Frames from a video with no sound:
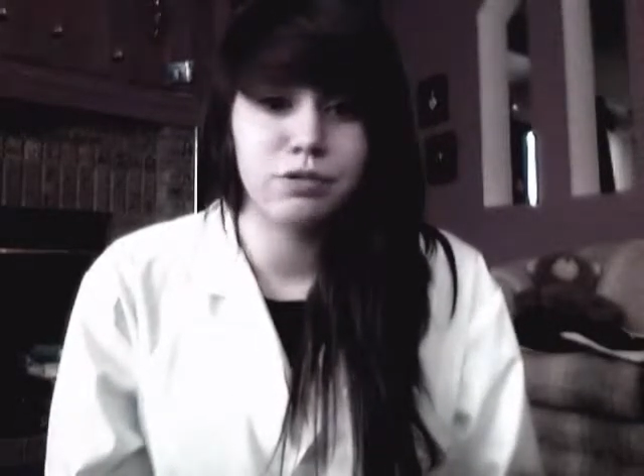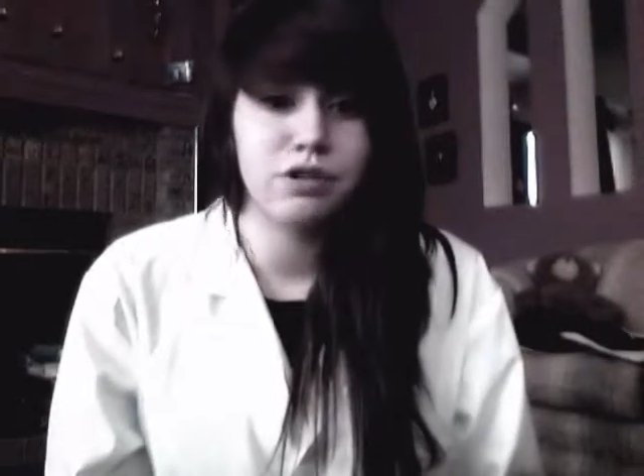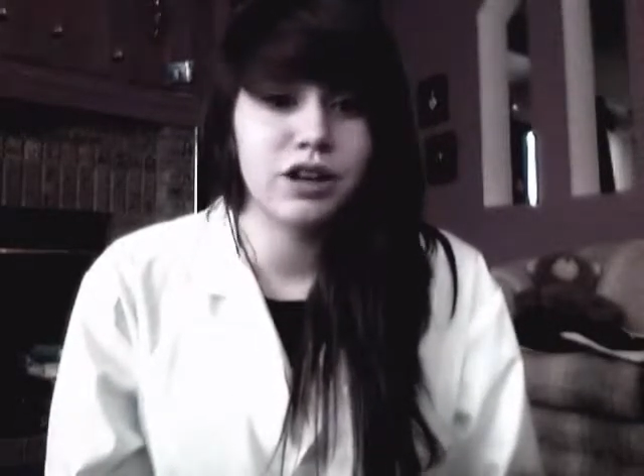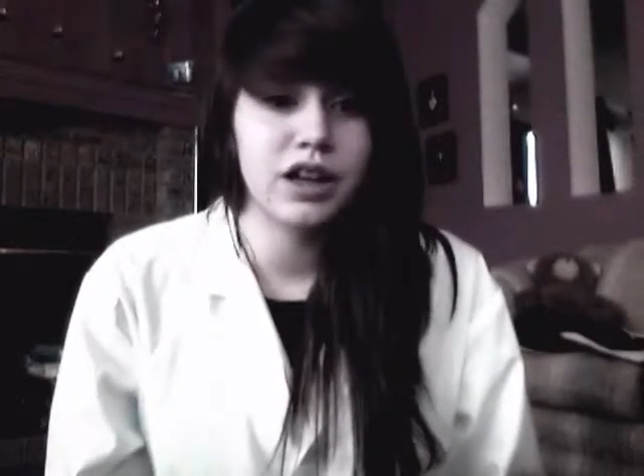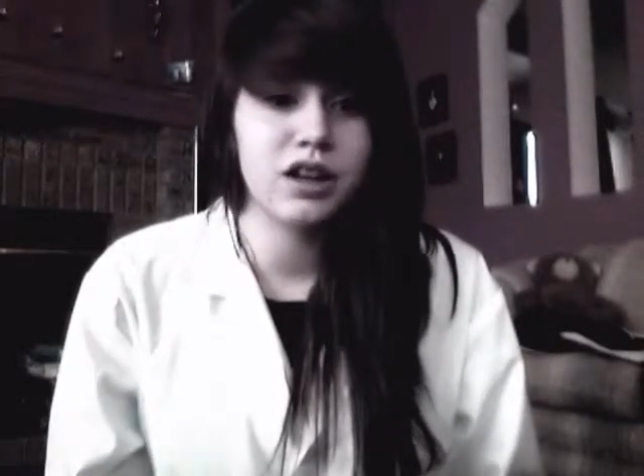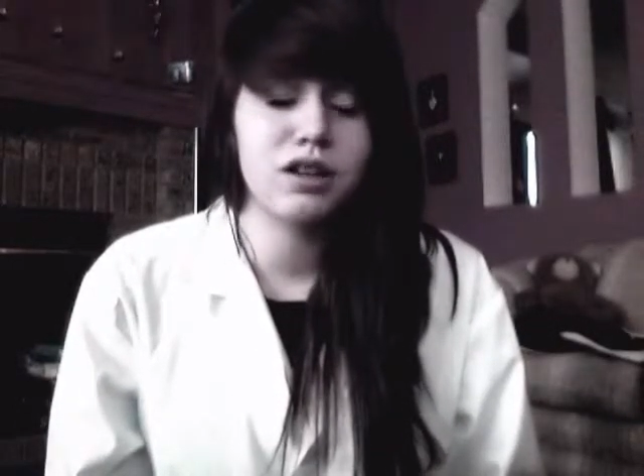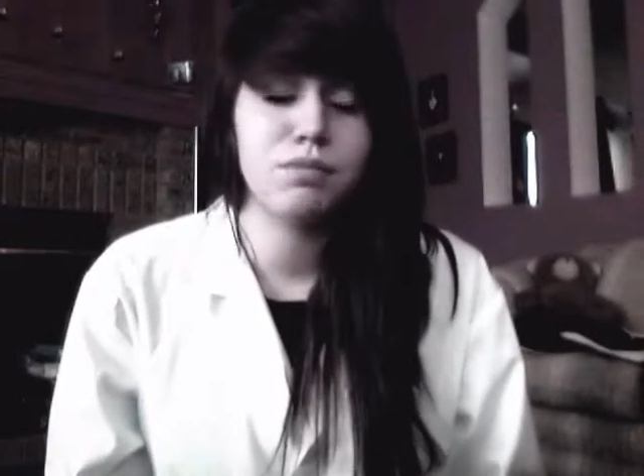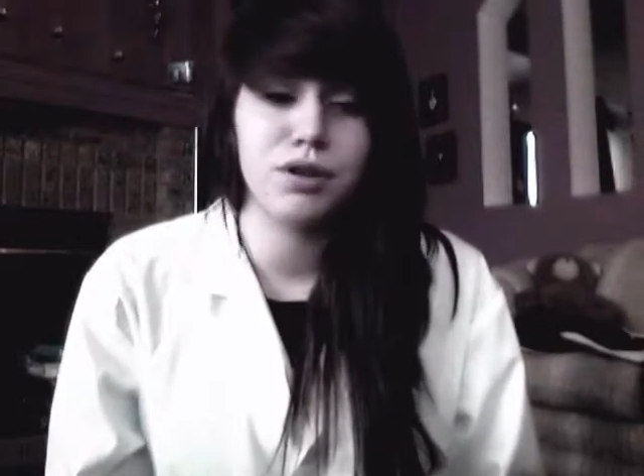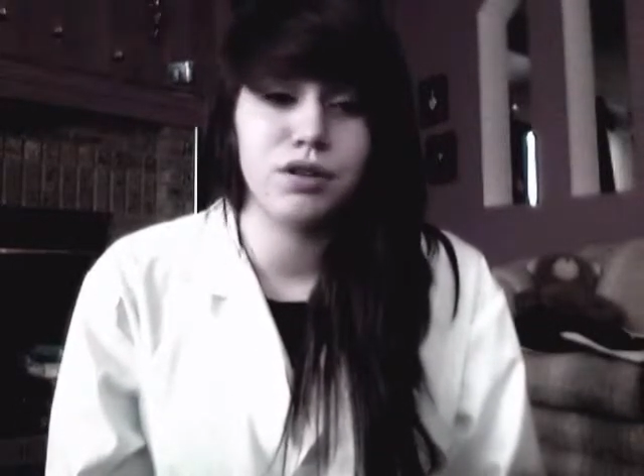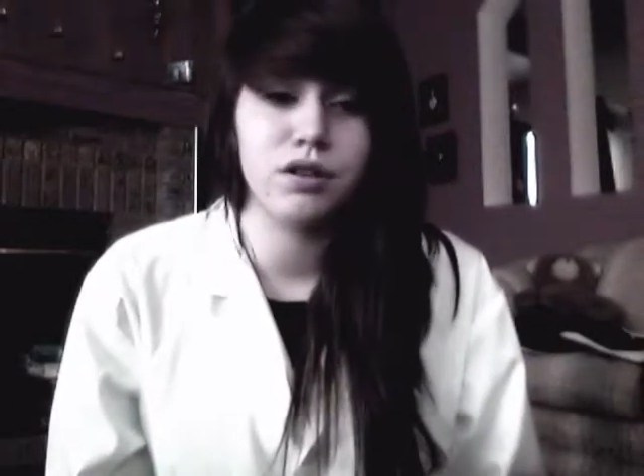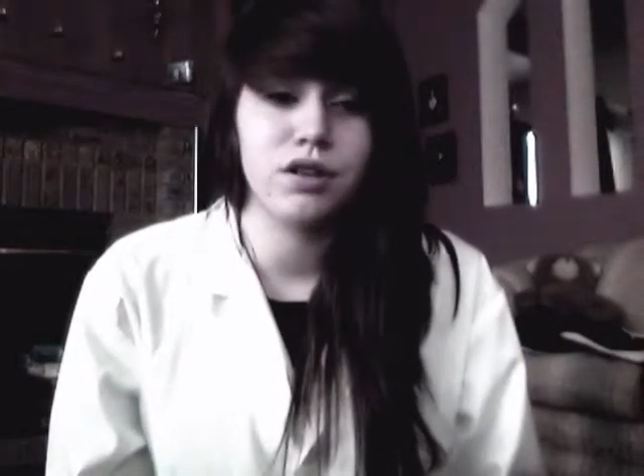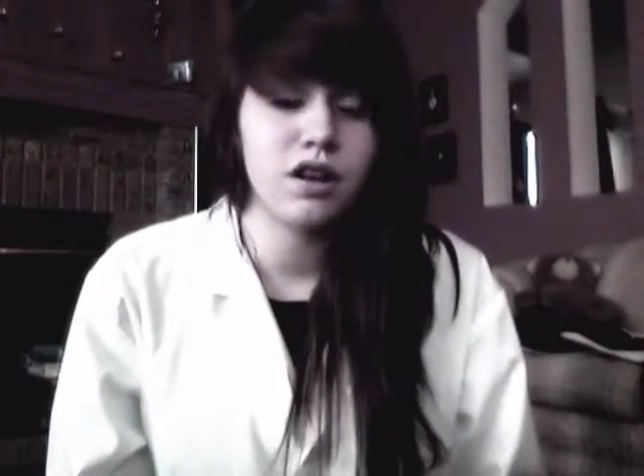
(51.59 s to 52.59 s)
or get a
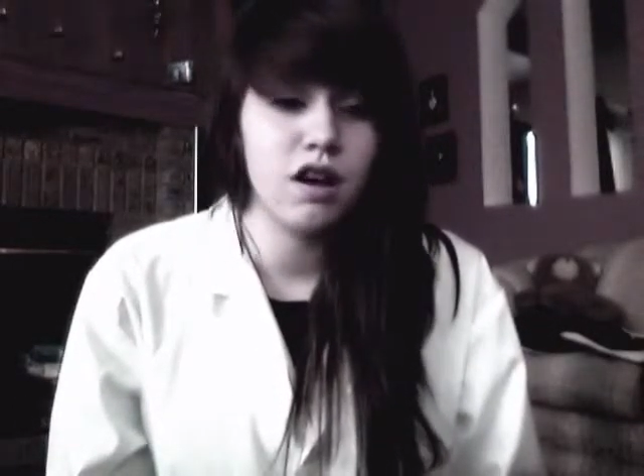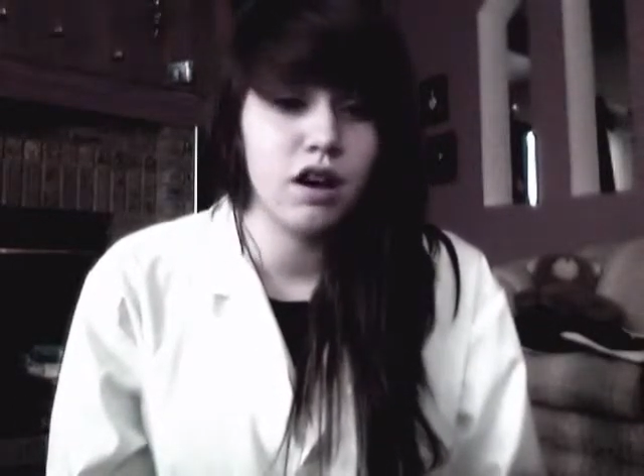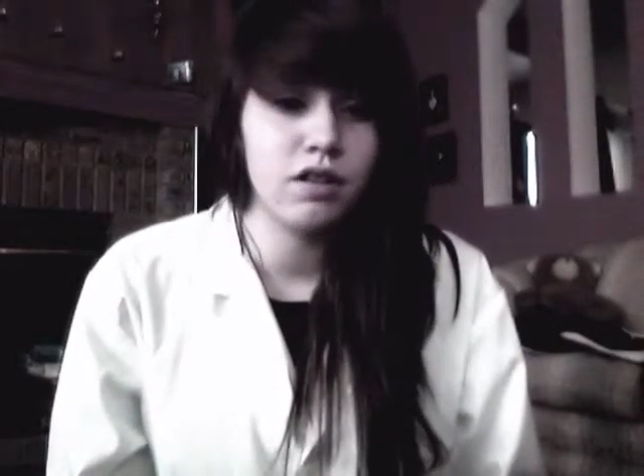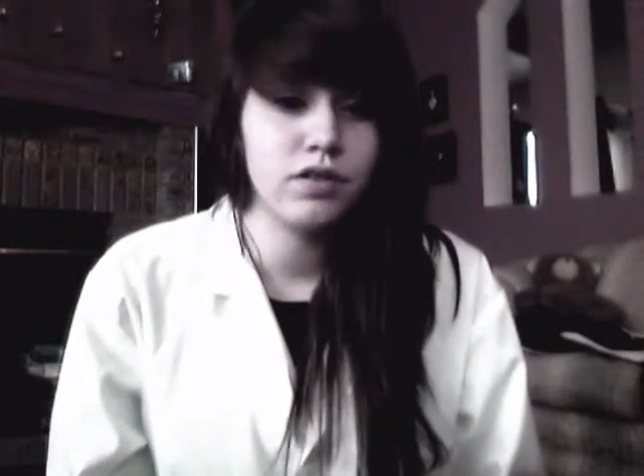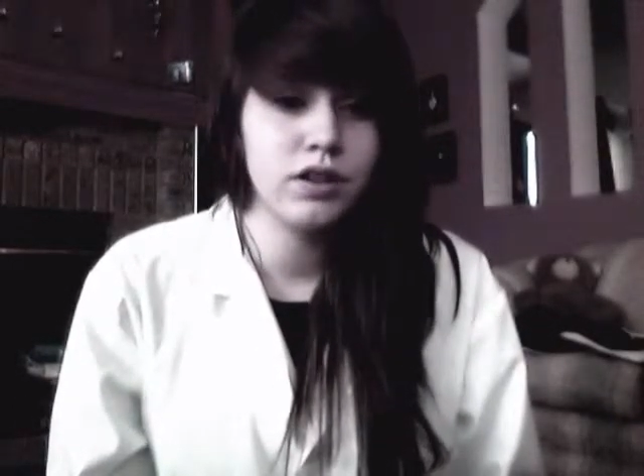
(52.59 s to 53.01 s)
computer to cough.